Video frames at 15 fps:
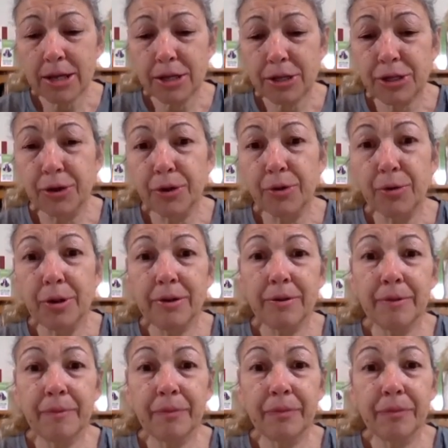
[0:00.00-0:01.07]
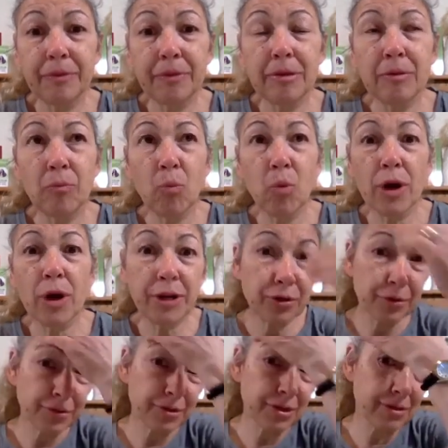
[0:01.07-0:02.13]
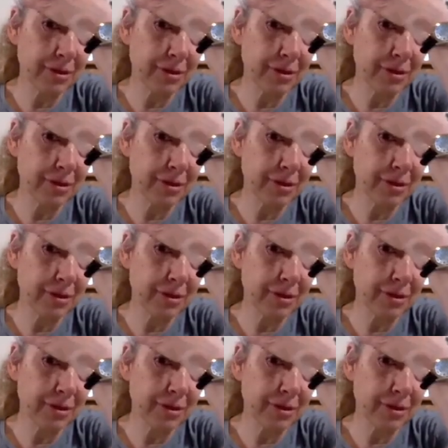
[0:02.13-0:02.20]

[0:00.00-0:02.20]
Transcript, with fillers: So when you're,